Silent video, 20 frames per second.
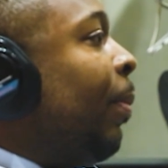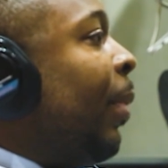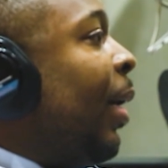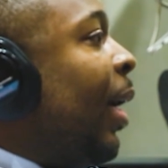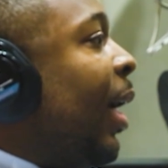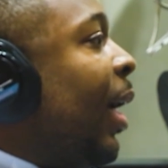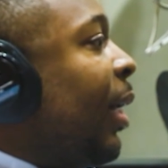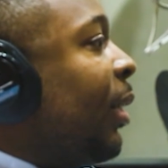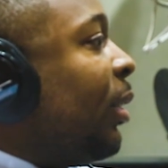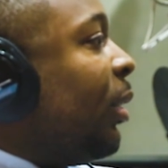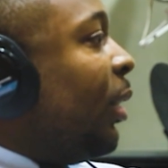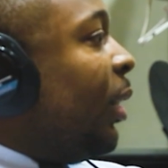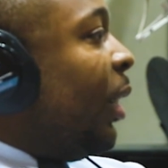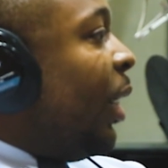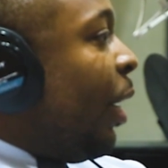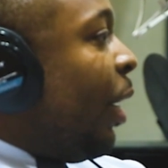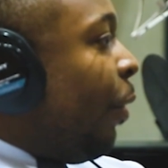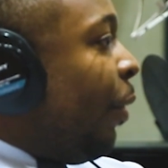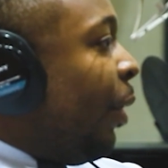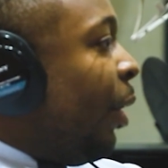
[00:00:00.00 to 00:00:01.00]
past
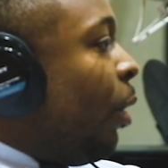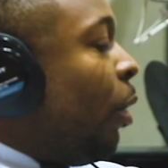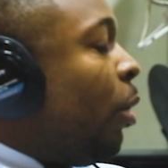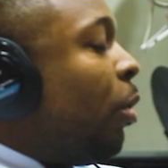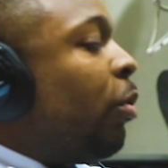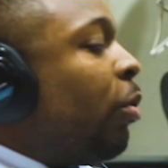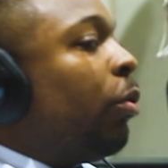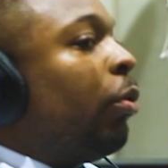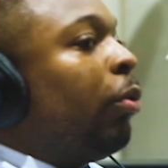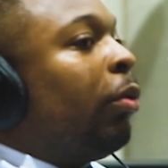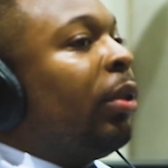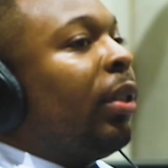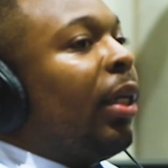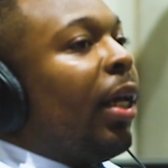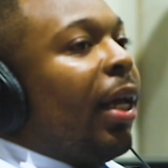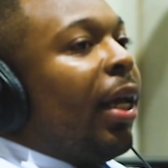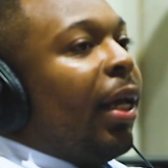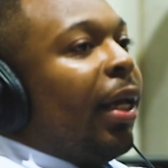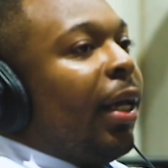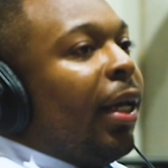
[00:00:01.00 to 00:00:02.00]
scenarios,
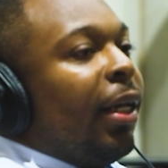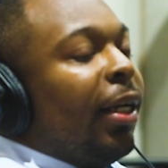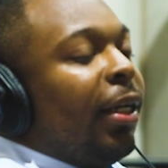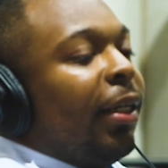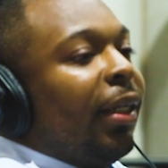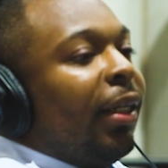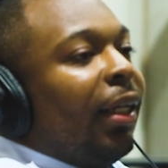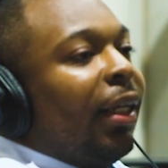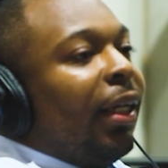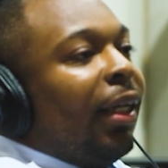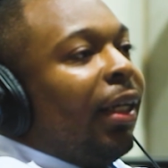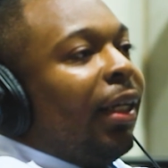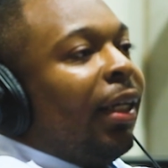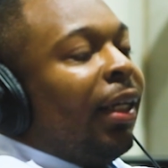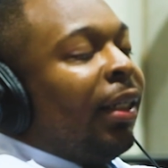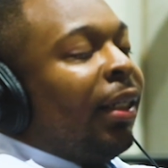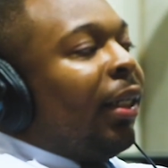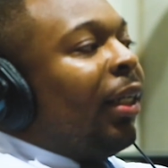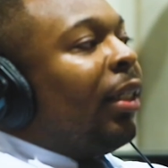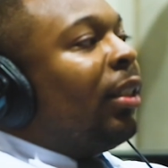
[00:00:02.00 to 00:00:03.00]
and
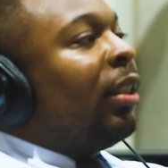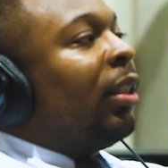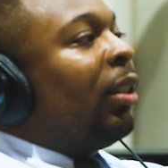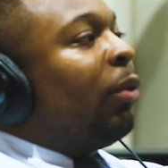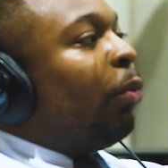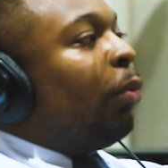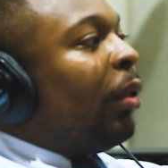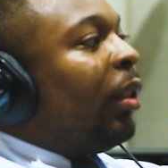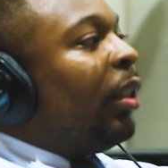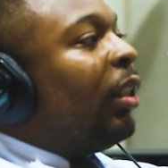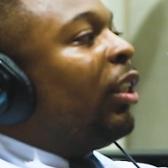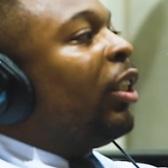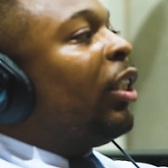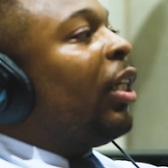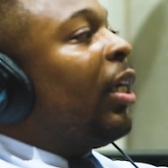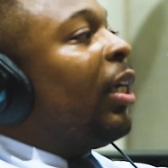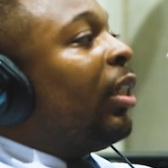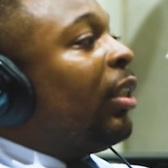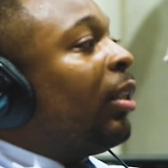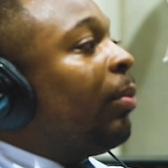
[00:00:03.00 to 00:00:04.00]
it just really
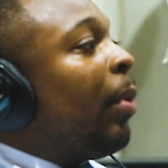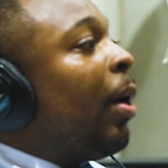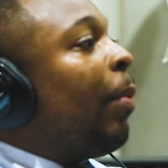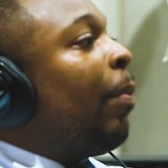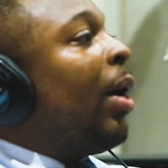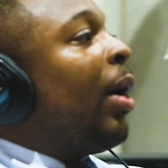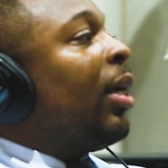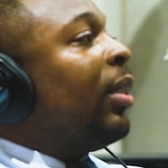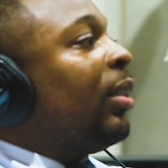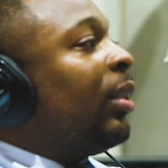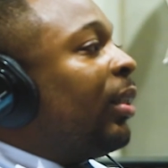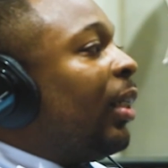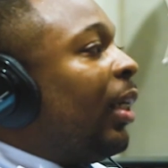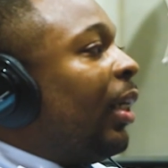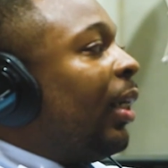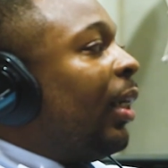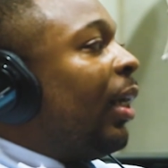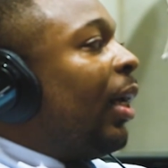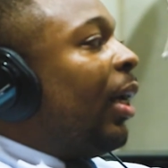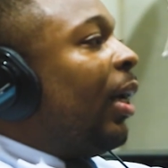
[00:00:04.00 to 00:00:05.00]
changed my
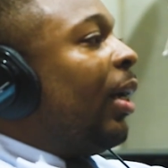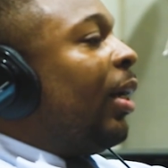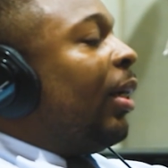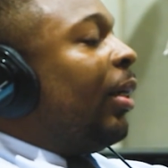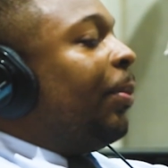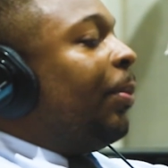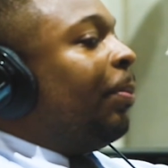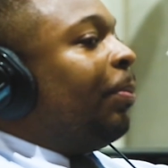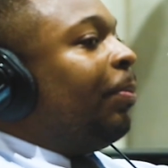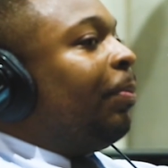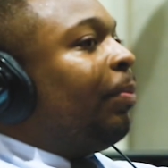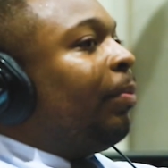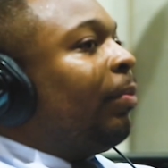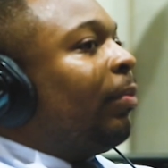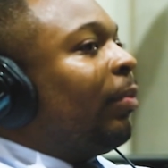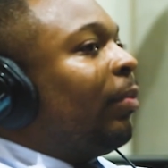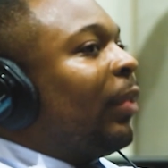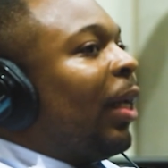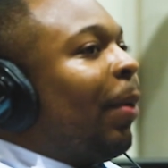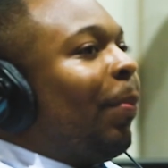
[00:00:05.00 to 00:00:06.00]
mindset.
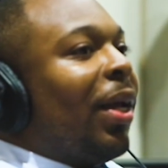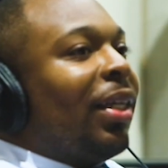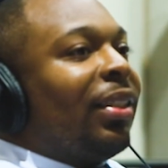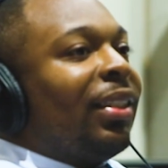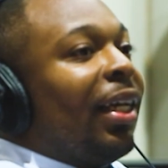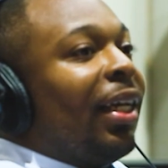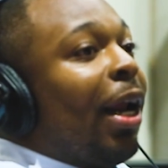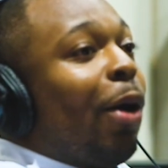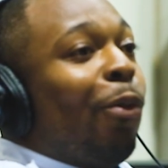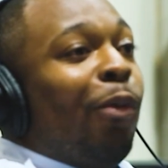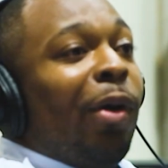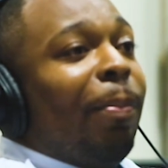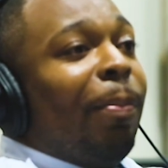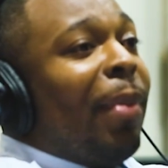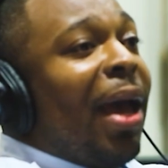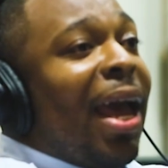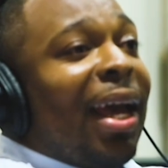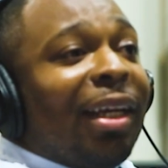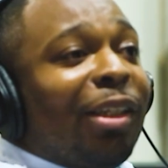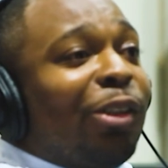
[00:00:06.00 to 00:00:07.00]
I'm not saying I went
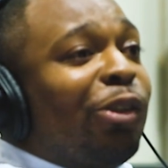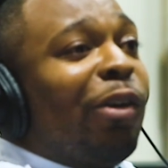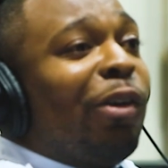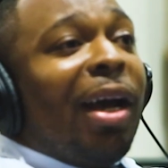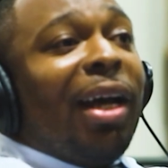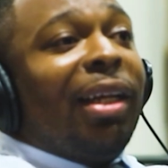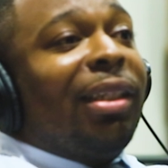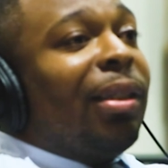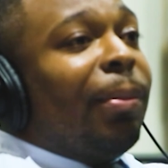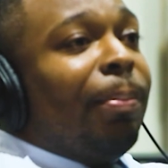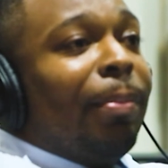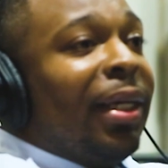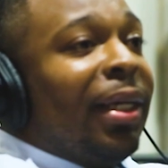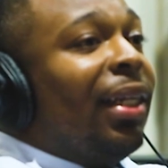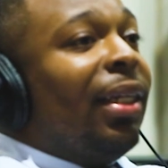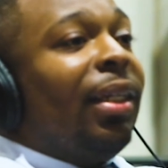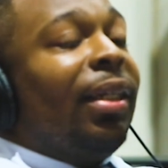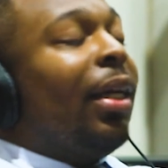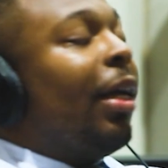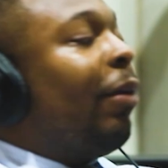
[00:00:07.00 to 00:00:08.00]
back and tried to
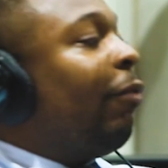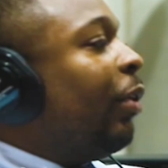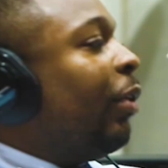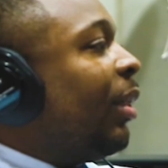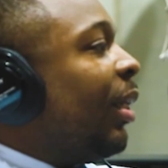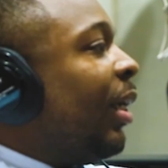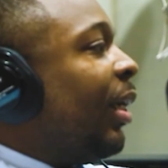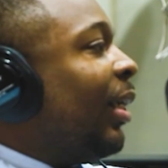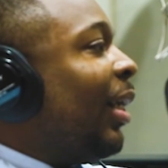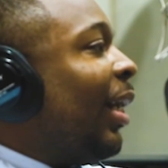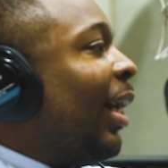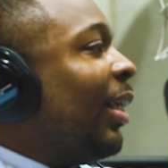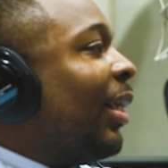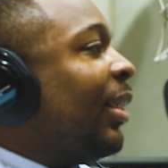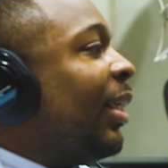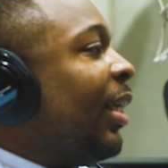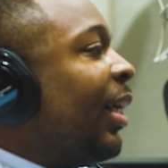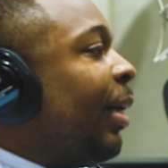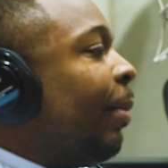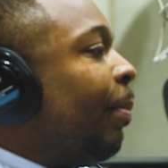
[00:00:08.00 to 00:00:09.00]
mend everything that I
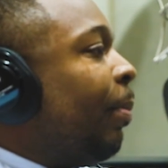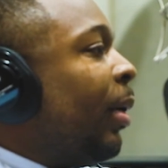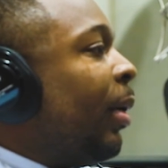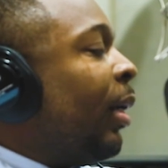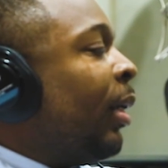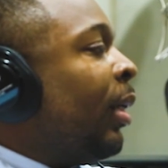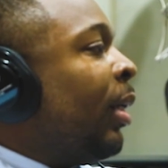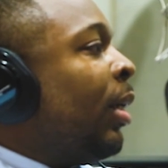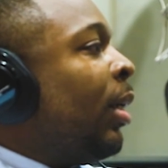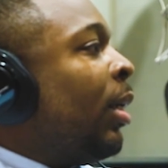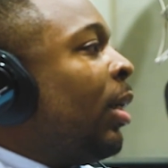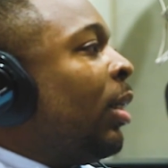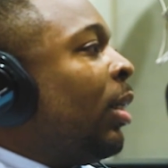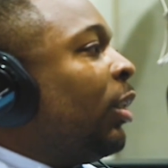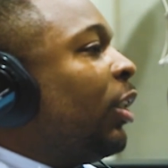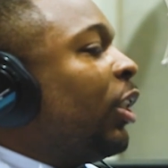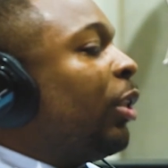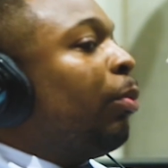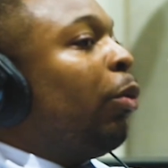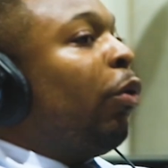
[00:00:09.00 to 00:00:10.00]
did, but
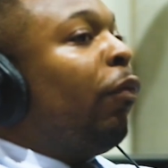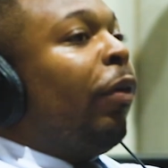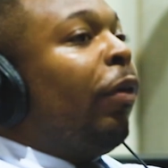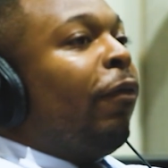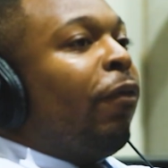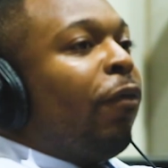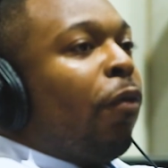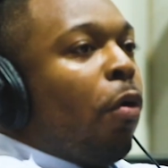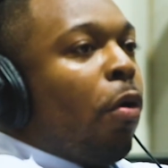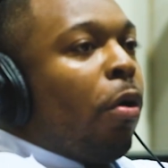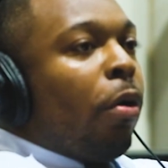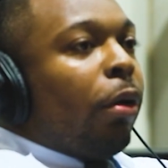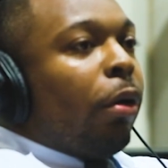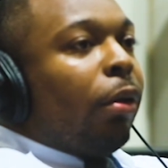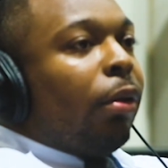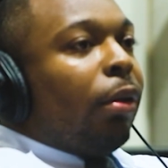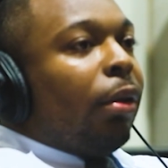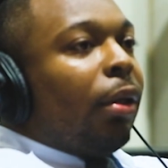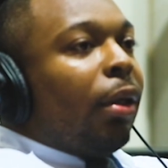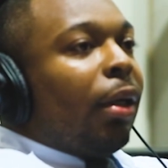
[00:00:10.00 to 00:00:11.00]
just moving
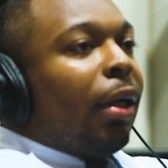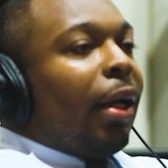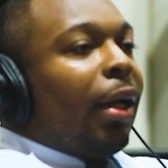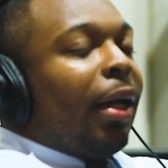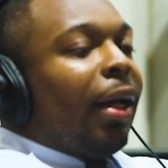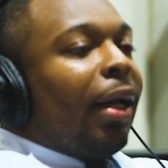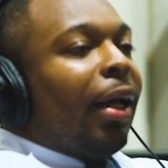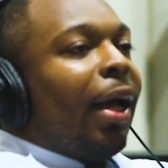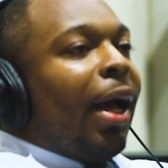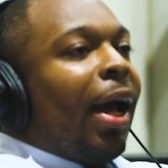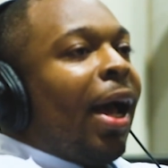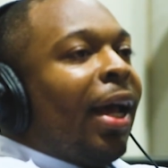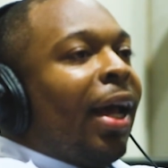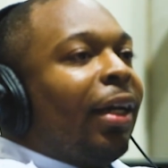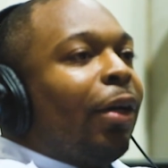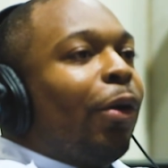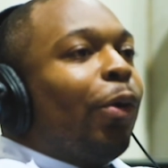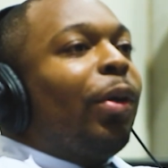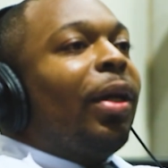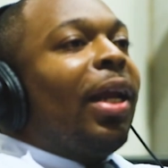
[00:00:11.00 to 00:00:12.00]
forward,
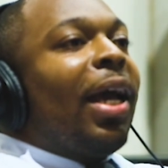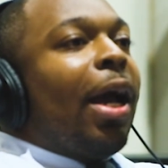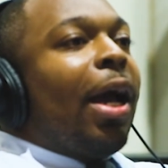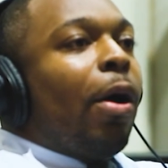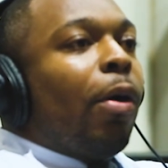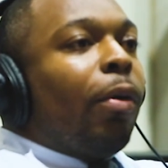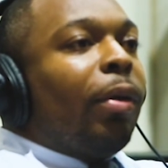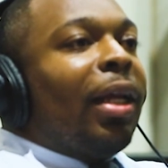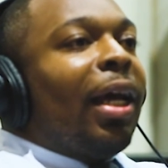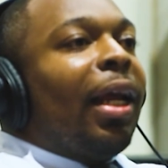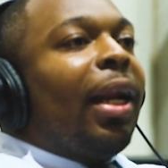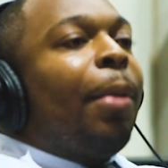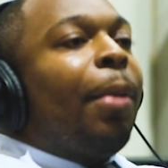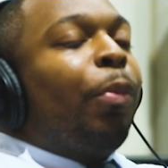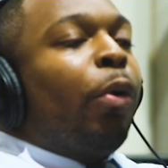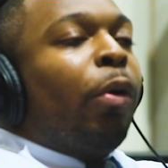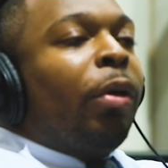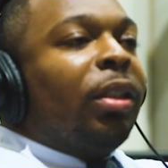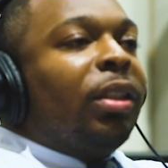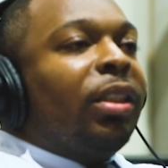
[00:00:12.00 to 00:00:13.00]
I know now that
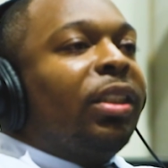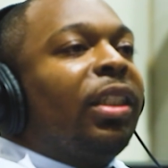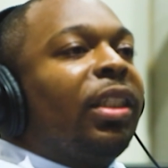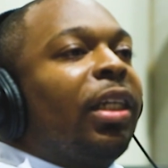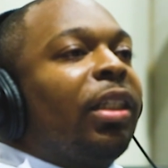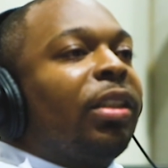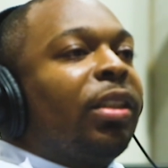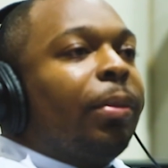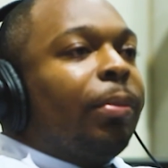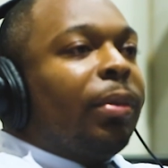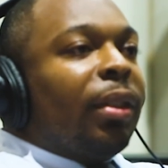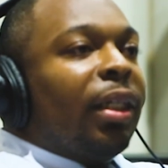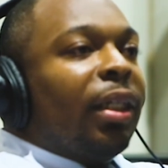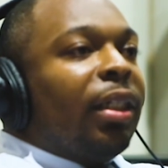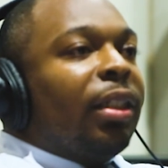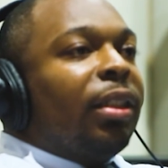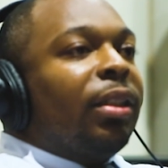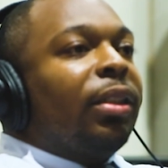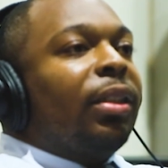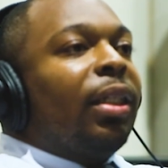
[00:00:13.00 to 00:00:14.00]
I'm going to share some
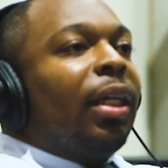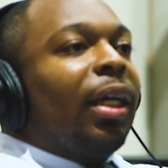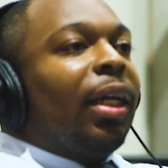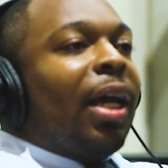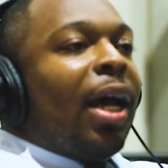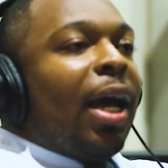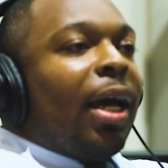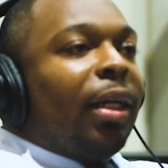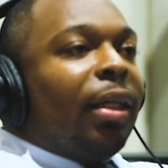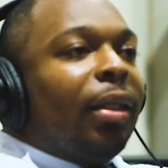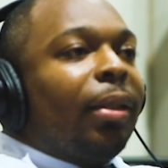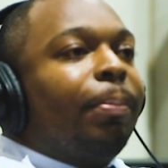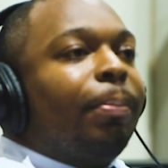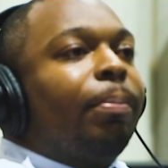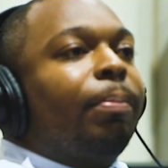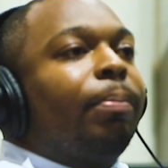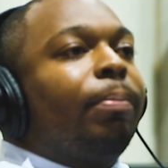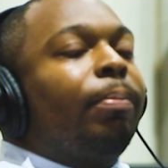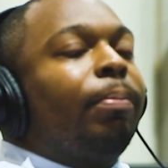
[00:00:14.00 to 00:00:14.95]
things and kind of